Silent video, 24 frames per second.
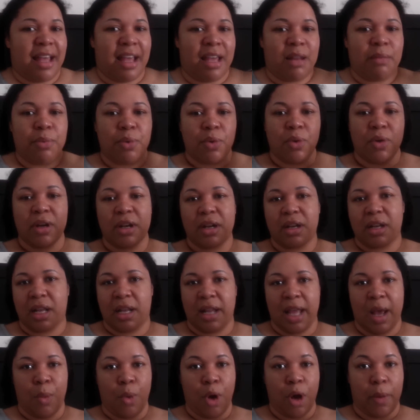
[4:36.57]
headboard,
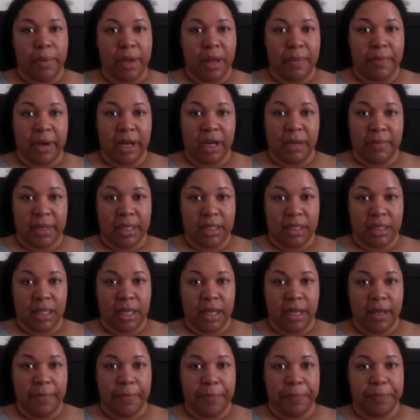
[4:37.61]
and that woke me up out of my
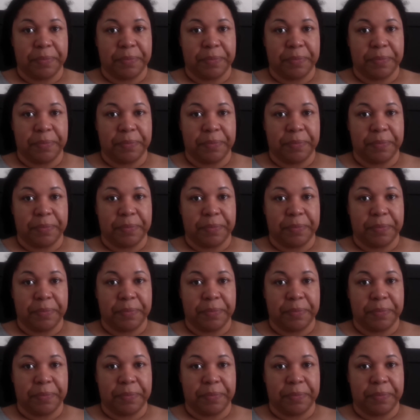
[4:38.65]
sleep.